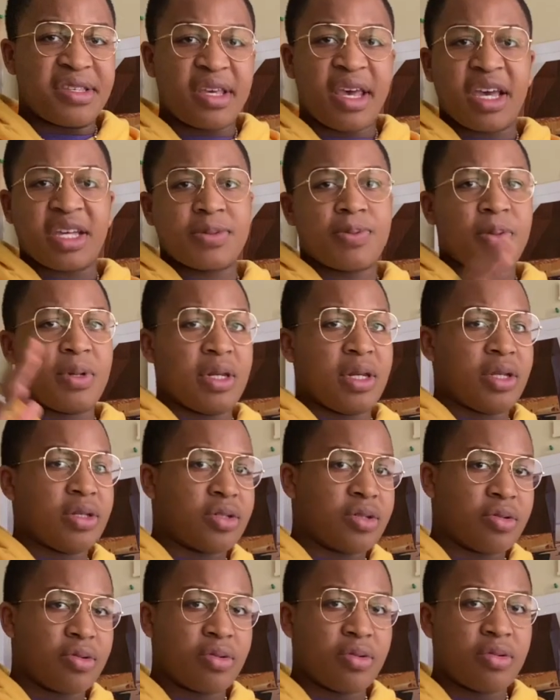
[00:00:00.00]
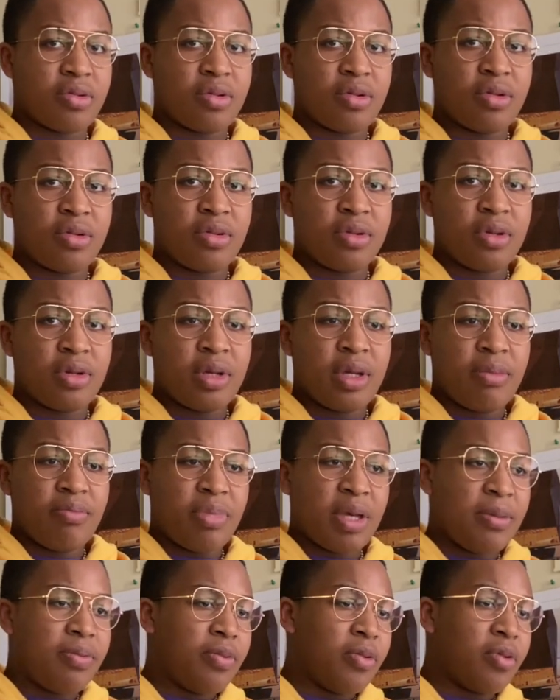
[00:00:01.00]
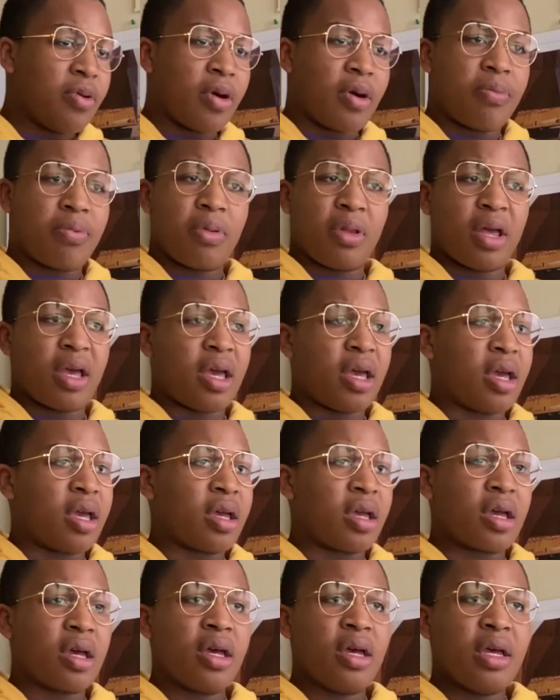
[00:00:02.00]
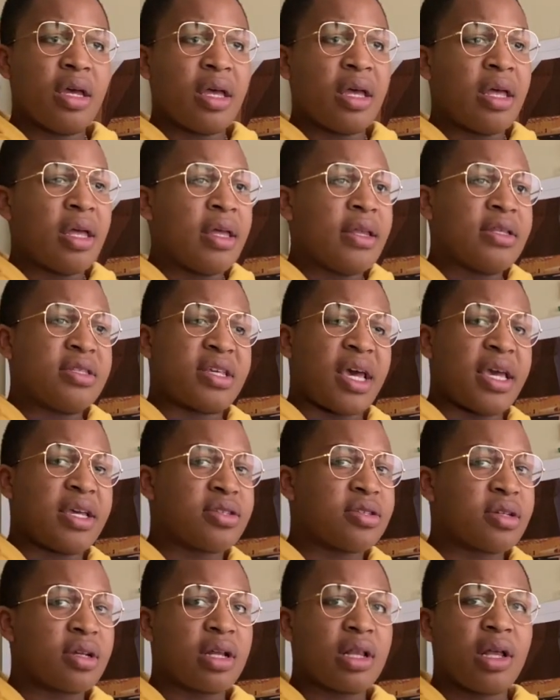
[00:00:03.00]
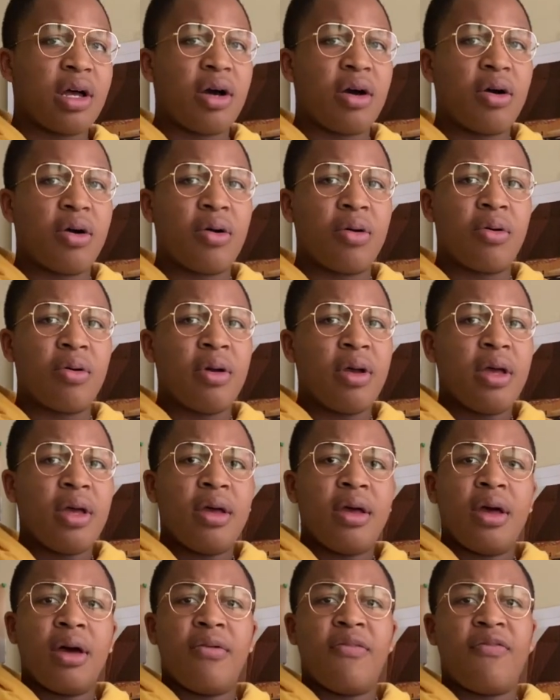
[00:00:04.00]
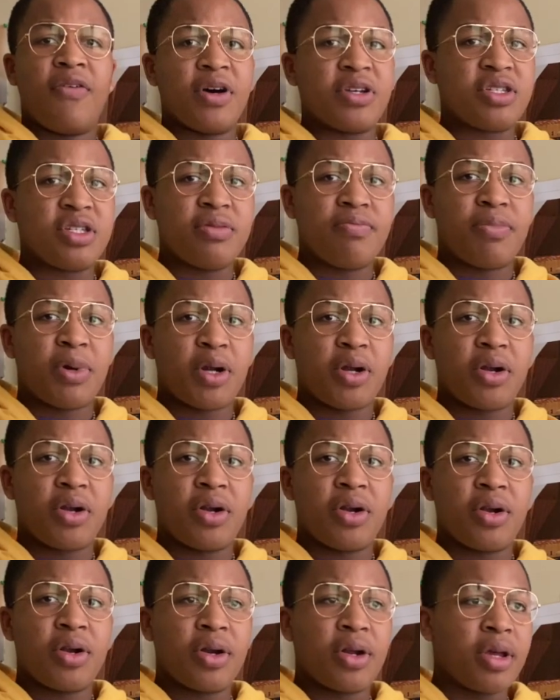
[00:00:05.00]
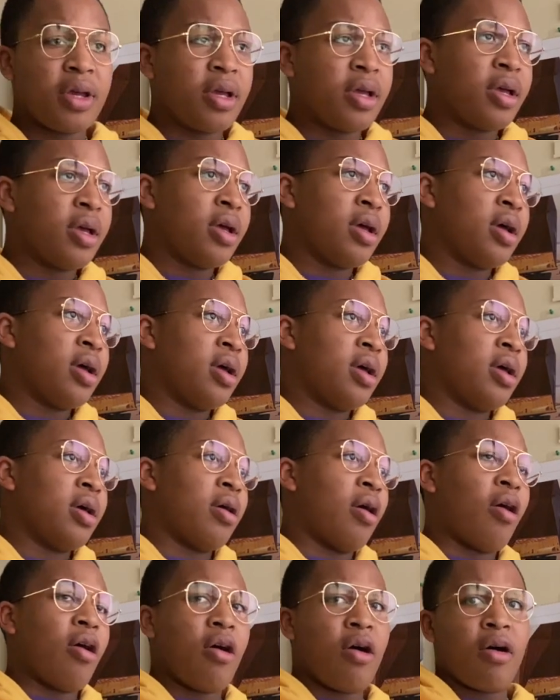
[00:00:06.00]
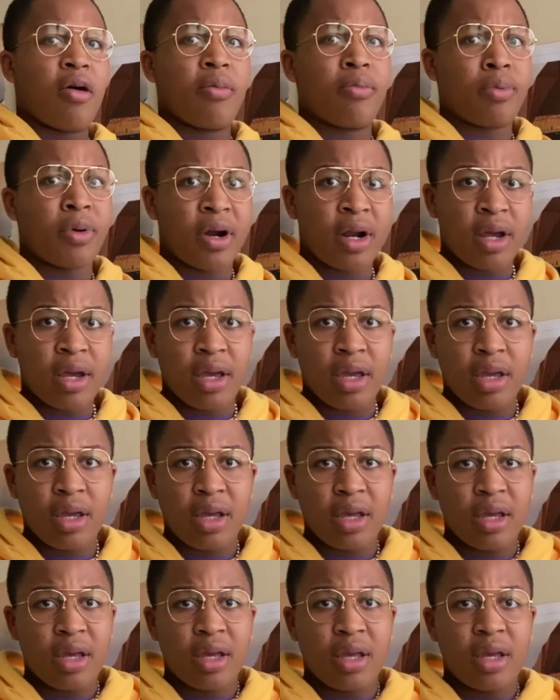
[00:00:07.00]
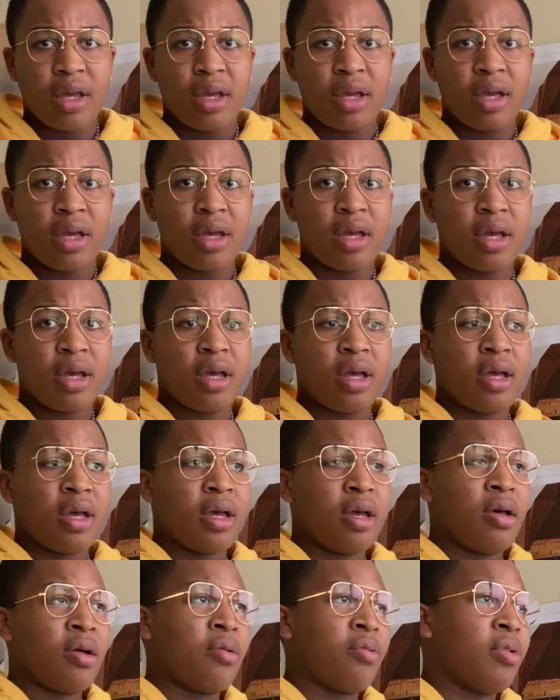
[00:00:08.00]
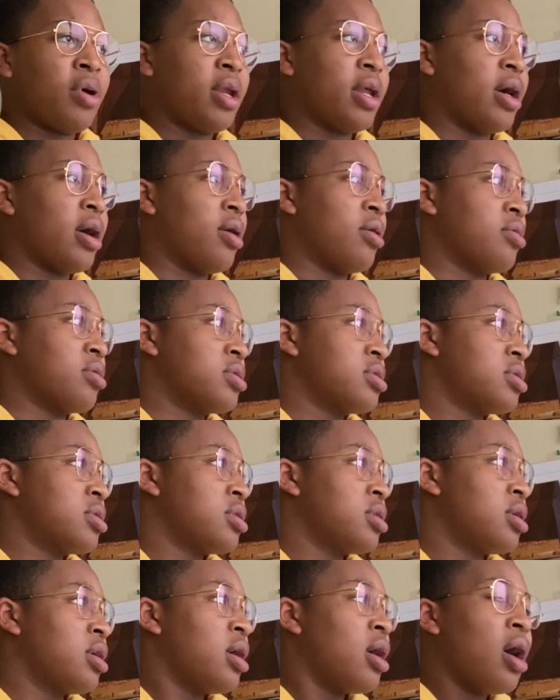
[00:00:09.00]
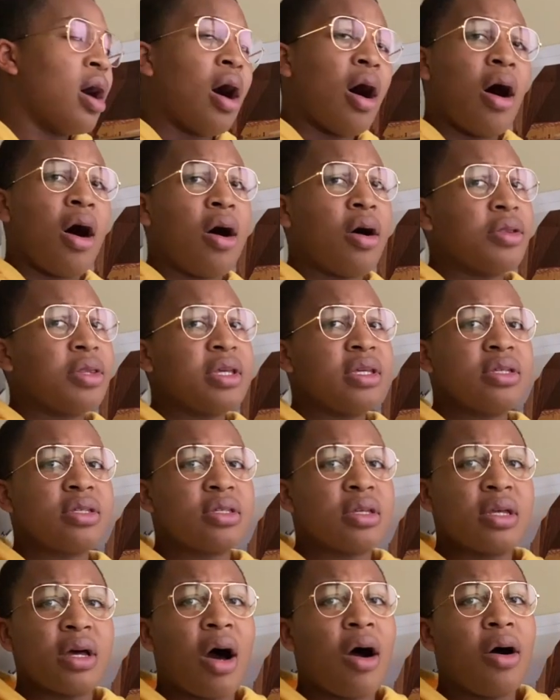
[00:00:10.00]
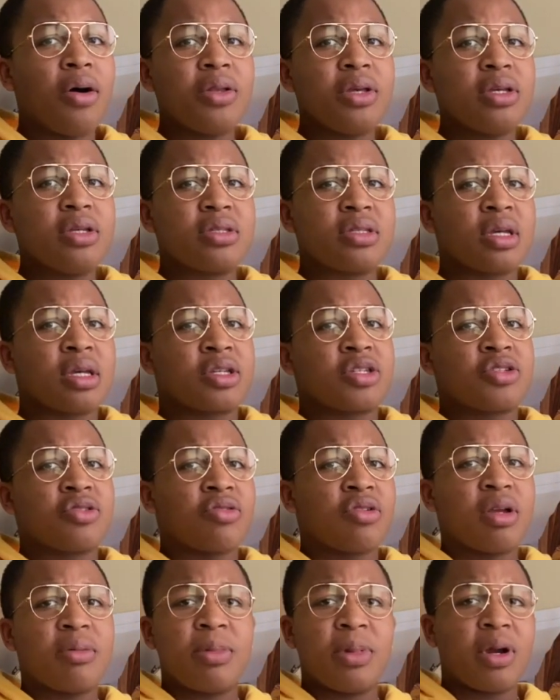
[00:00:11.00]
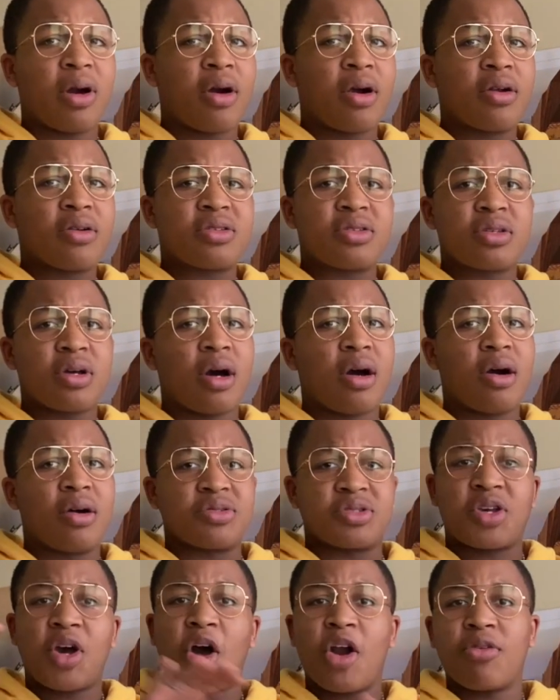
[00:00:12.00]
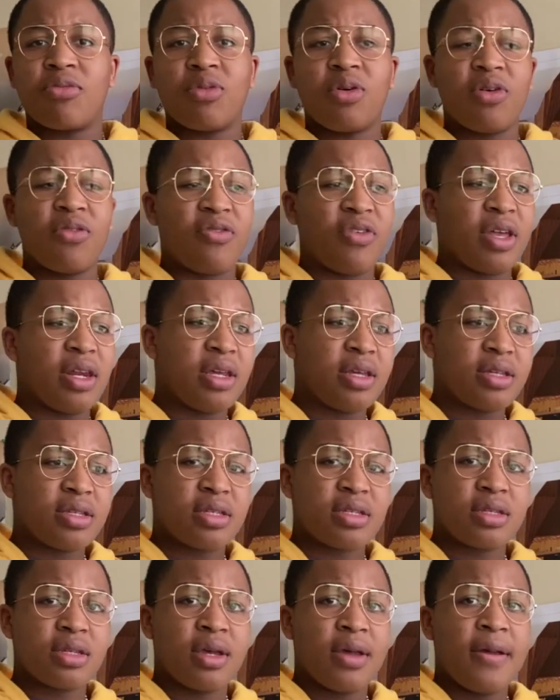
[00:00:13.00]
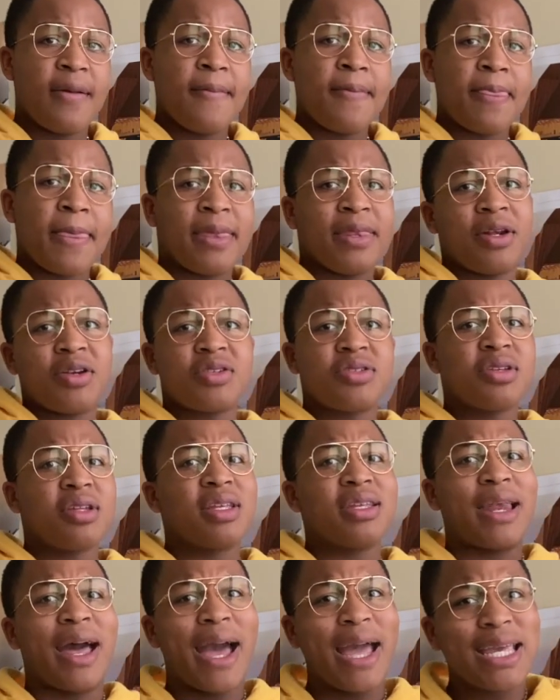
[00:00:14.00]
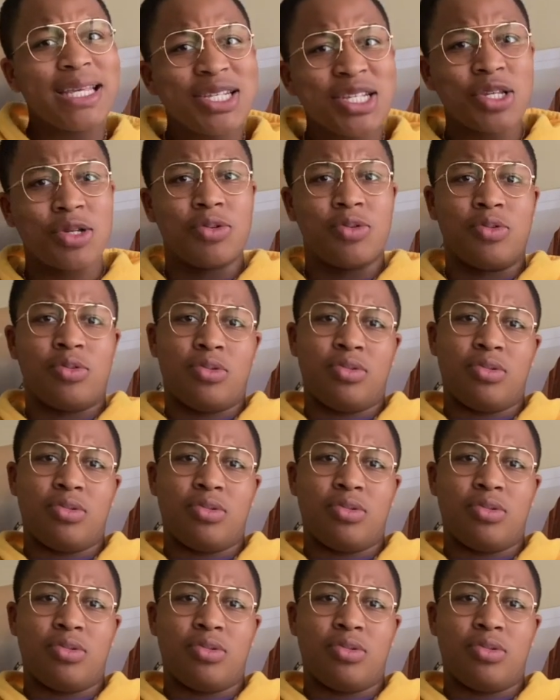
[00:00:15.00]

exponential. People are playing Dace and Clo, Fuzzy Bird, Albright. What else? All these extremely hard songs, Carnival of Venice, and they're still in high school.